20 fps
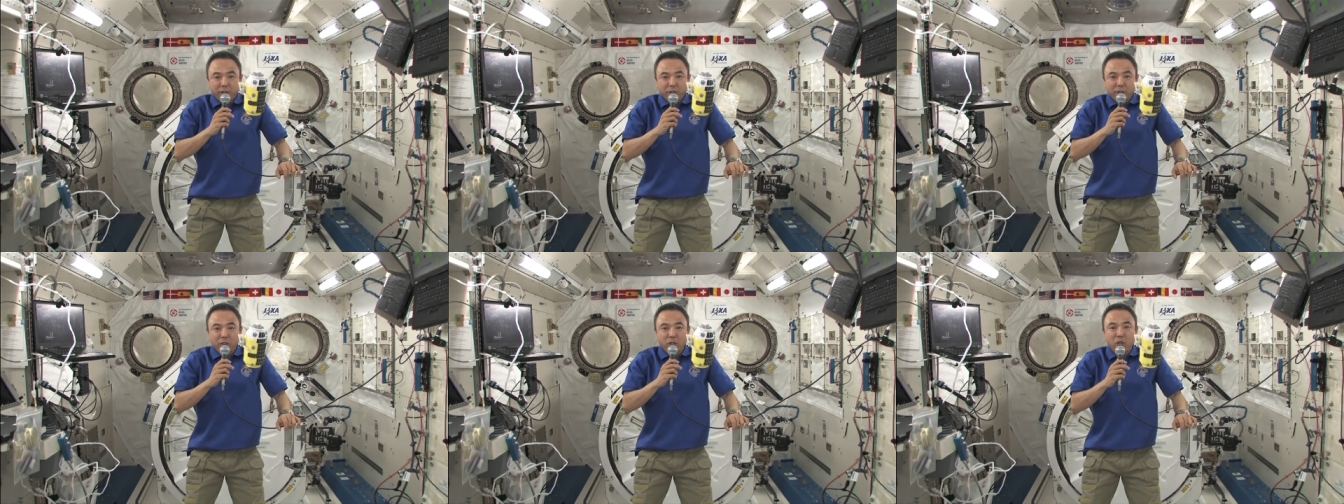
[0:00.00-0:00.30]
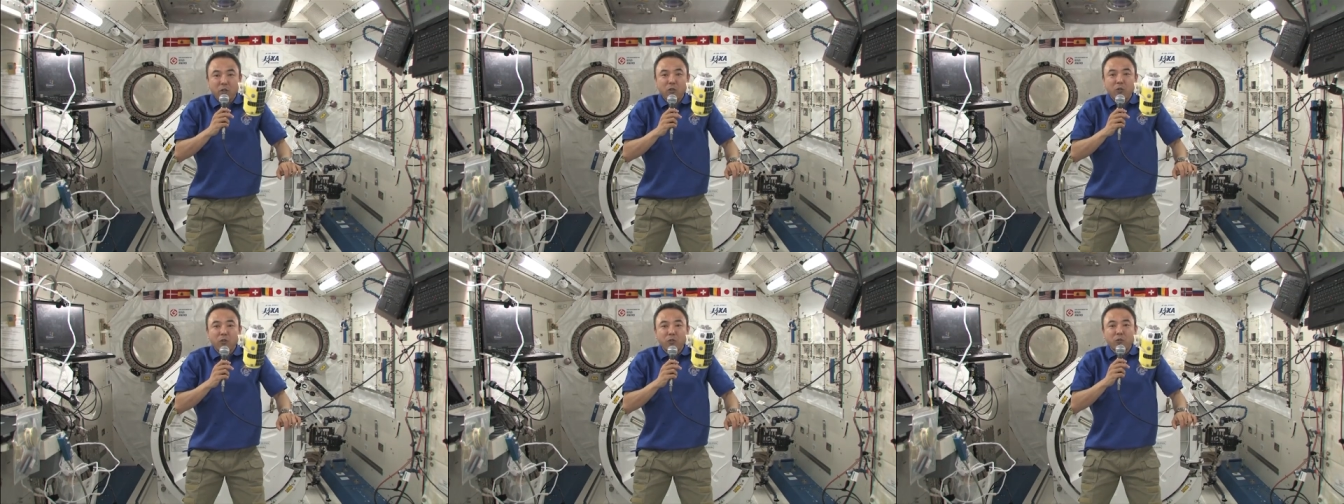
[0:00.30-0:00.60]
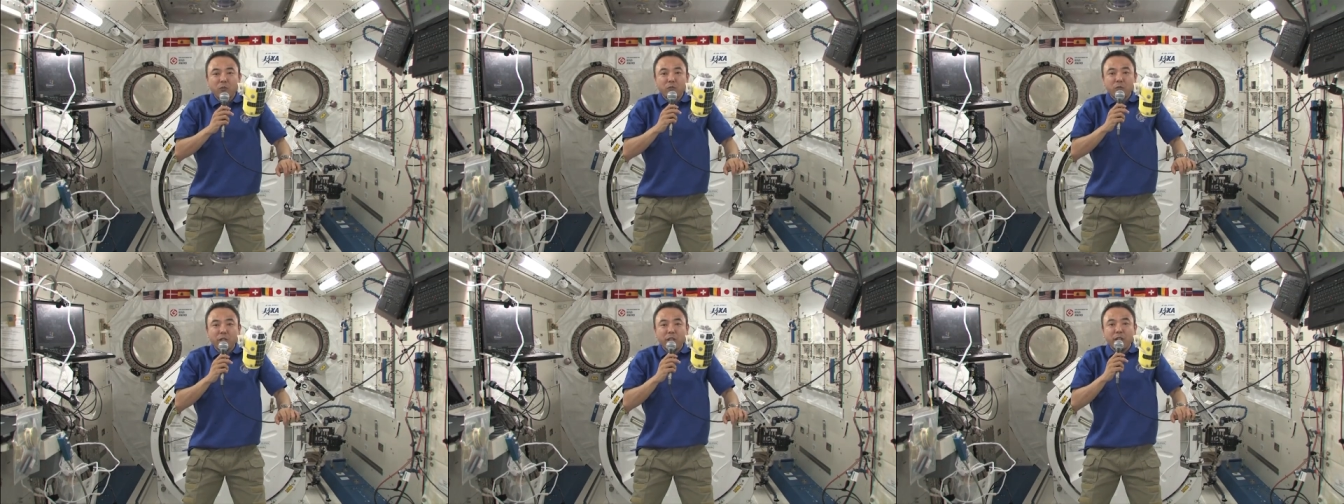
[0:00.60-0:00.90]
So
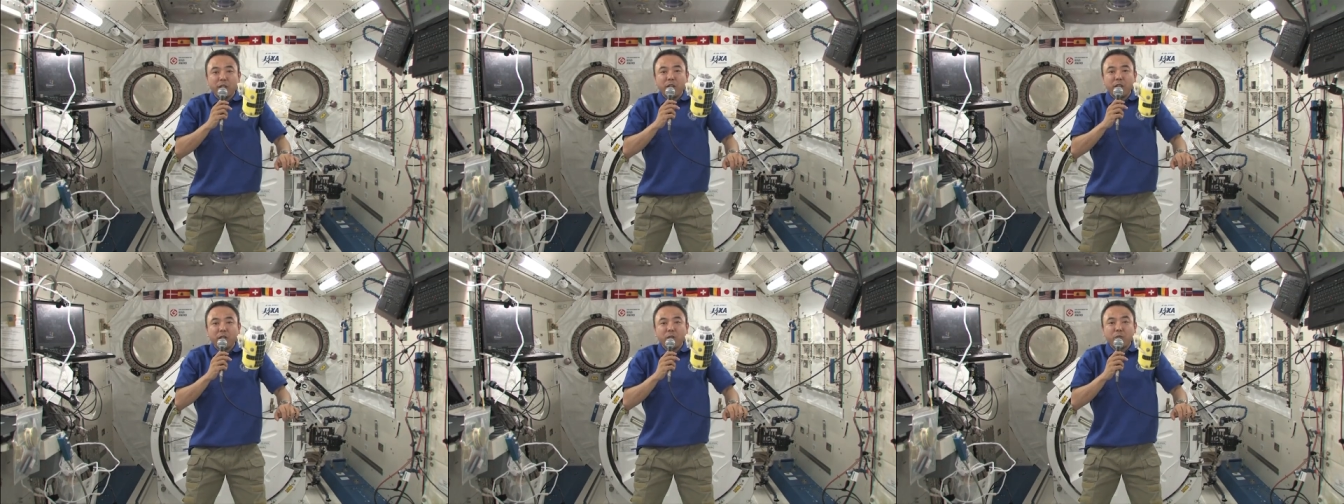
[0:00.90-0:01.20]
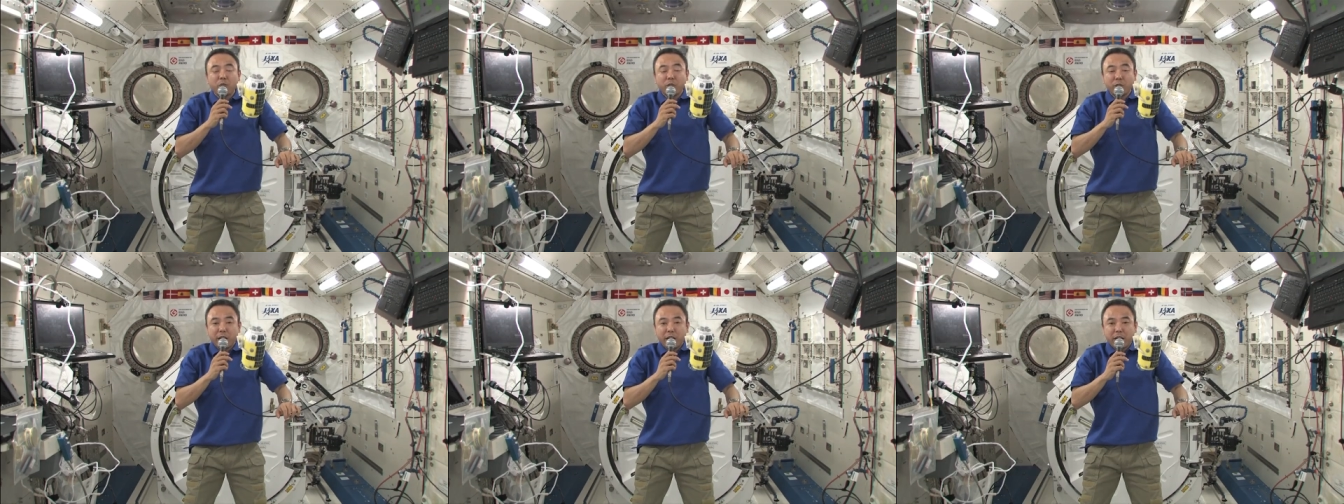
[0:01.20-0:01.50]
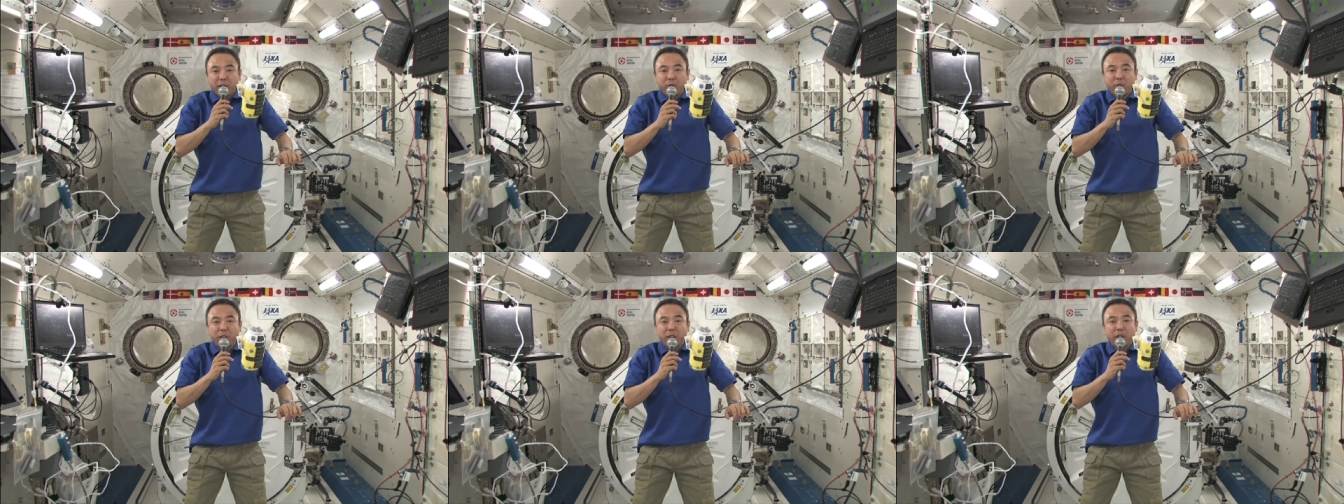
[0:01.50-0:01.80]
we were
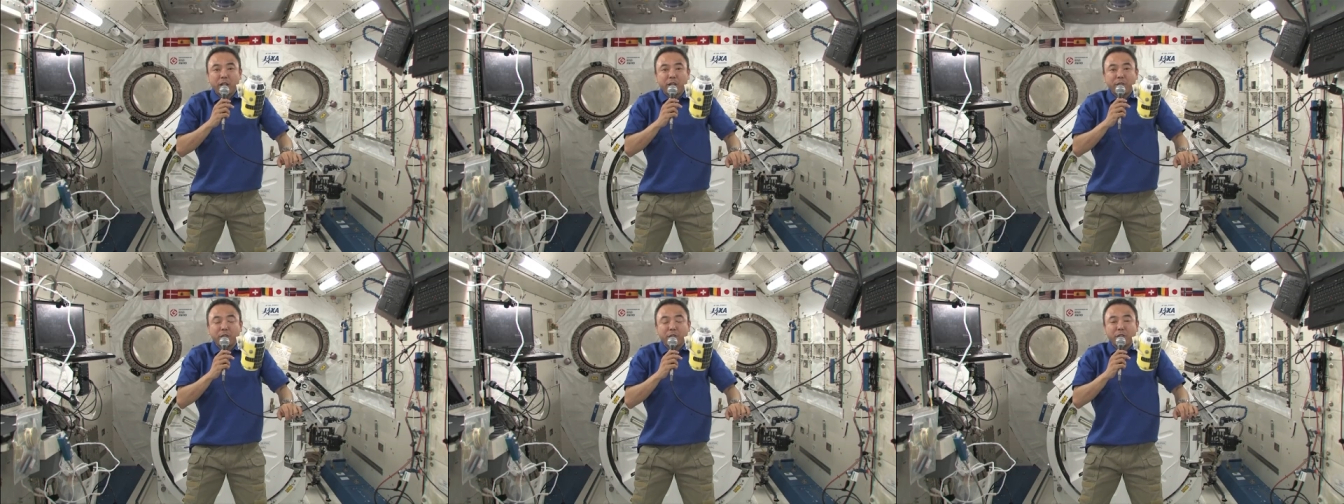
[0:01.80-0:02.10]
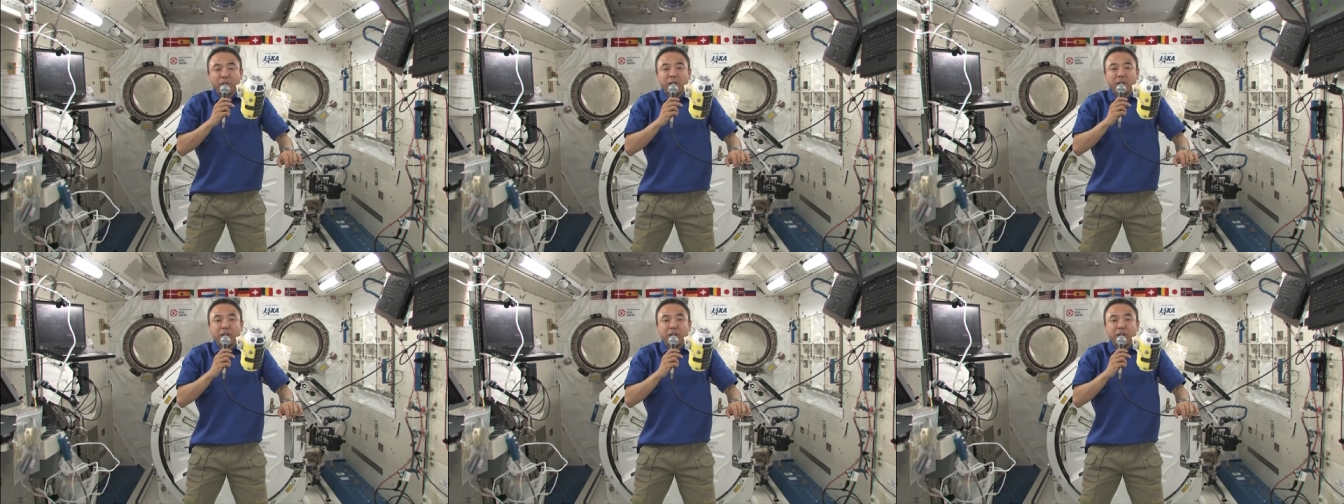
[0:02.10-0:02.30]
not recover